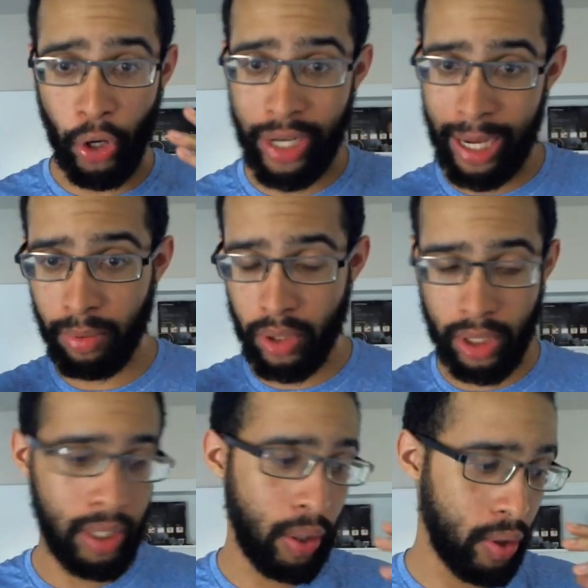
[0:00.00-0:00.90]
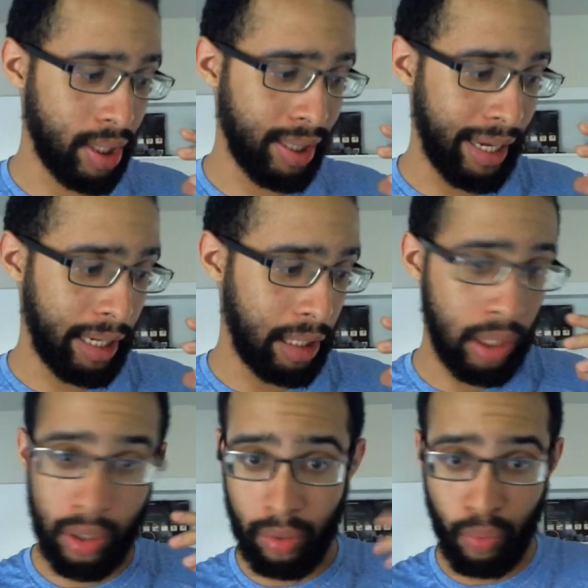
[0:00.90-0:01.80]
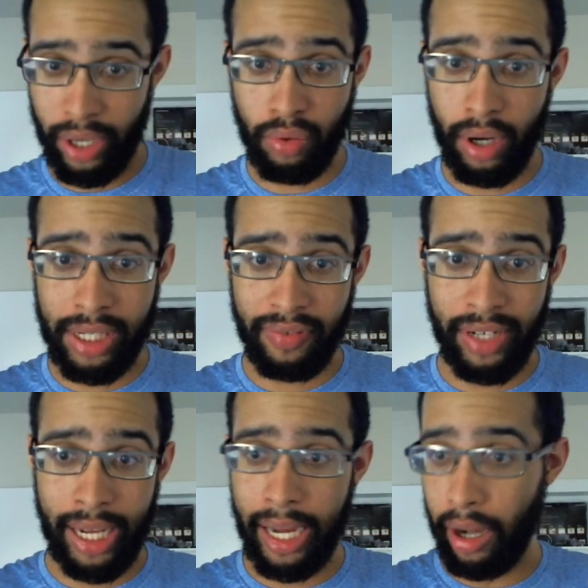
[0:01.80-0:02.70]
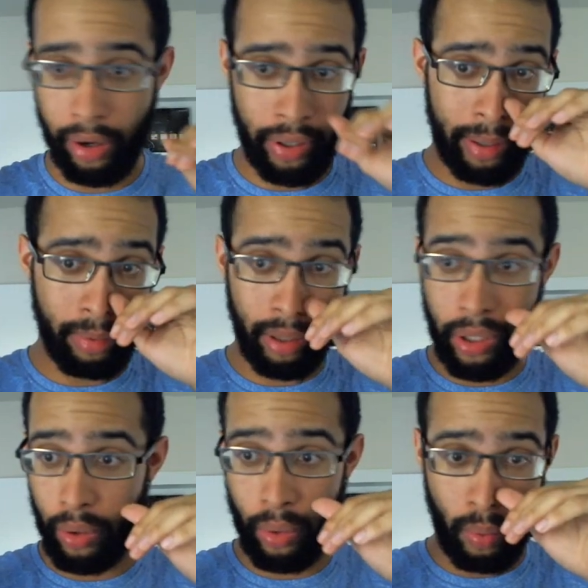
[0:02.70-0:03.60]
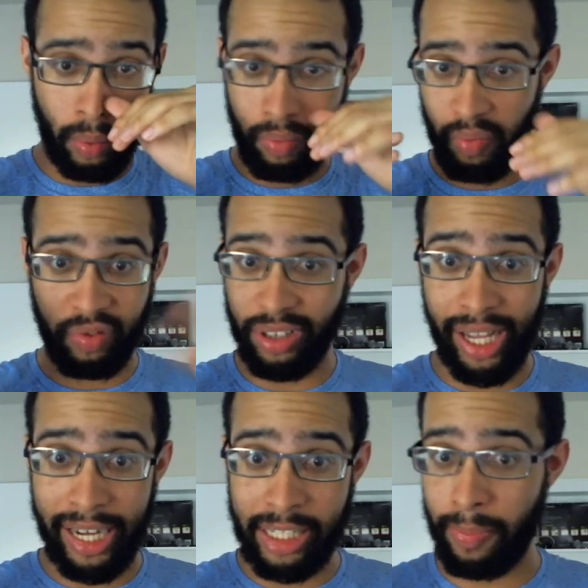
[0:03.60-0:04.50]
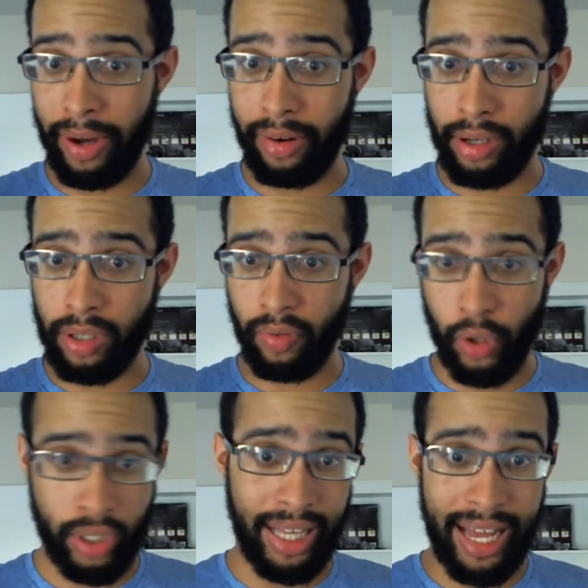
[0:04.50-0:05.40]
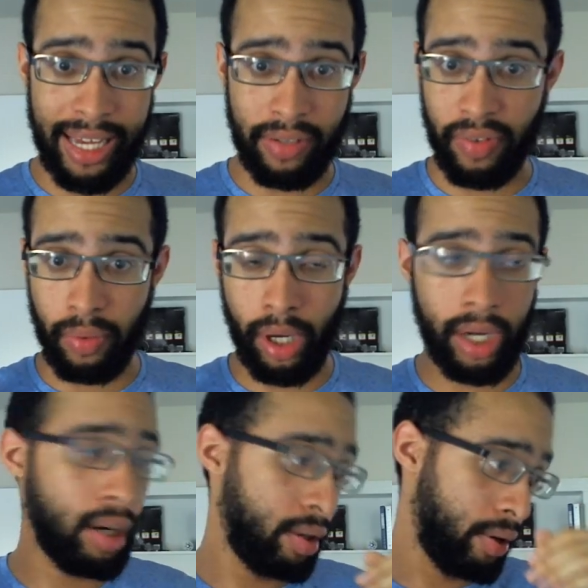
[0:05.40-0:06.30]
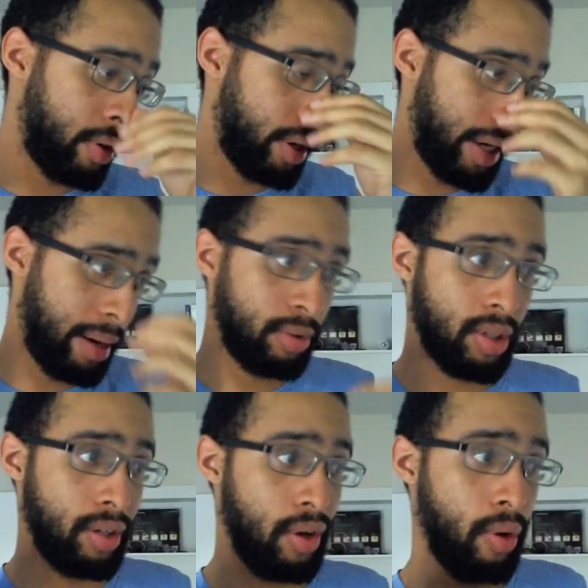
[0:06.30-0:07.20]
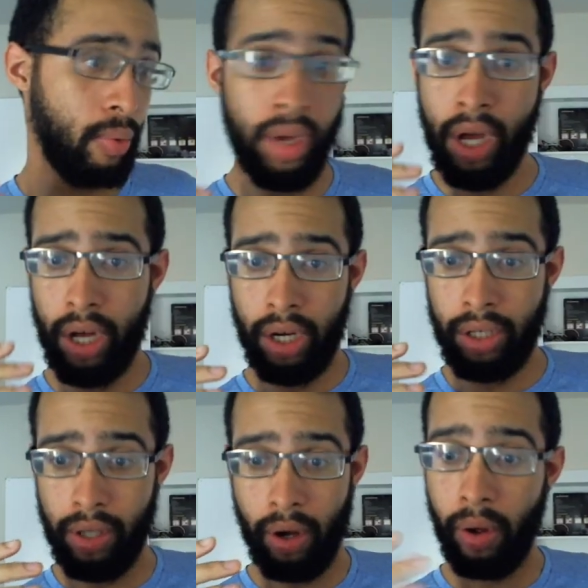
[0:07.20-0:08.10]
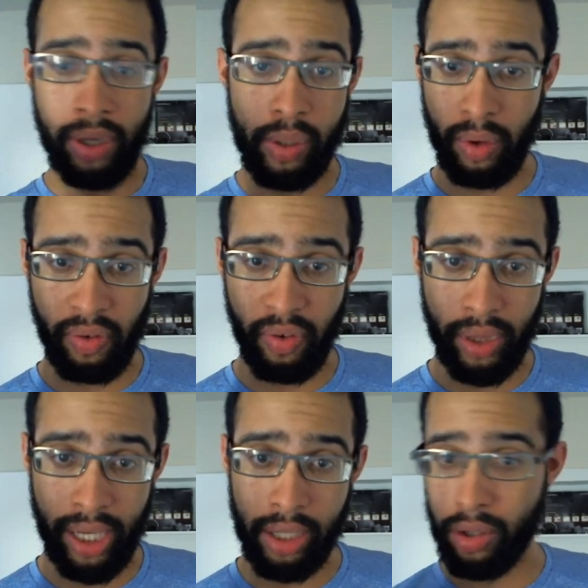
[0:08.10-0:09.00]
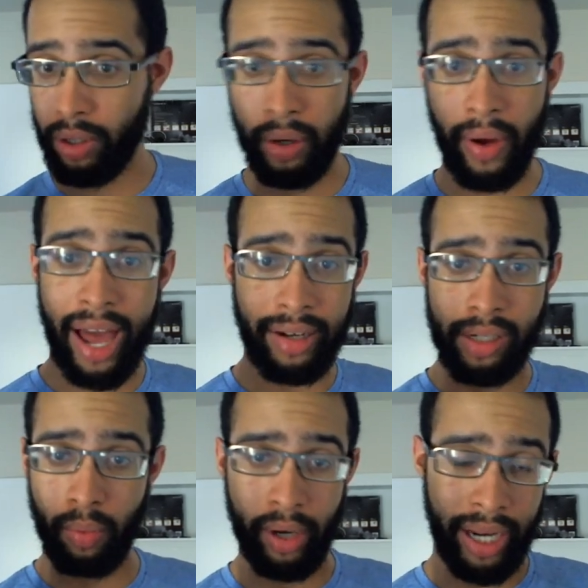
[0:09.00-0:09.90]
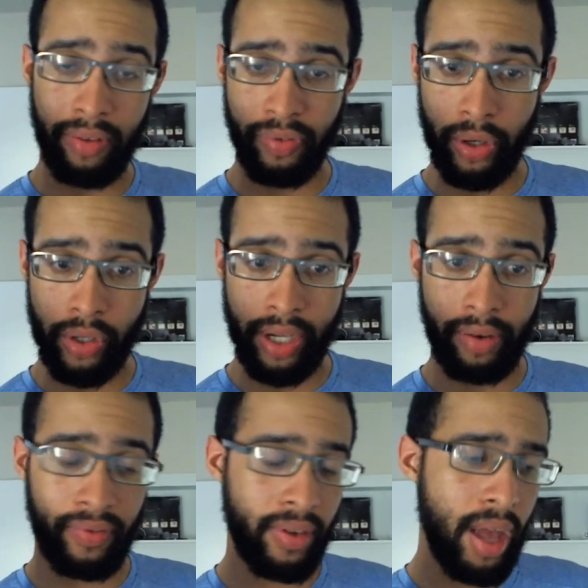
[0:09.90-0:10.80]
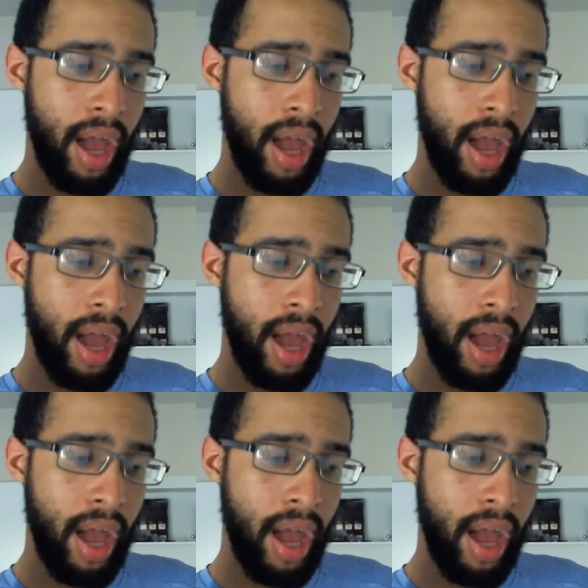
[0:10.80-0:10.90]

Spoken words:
are you able to go to like restaurants every night? Are you able to go flying to Paris first class if you want? Are you able to go to all these wonderful things? Or, how does it work out for yourself?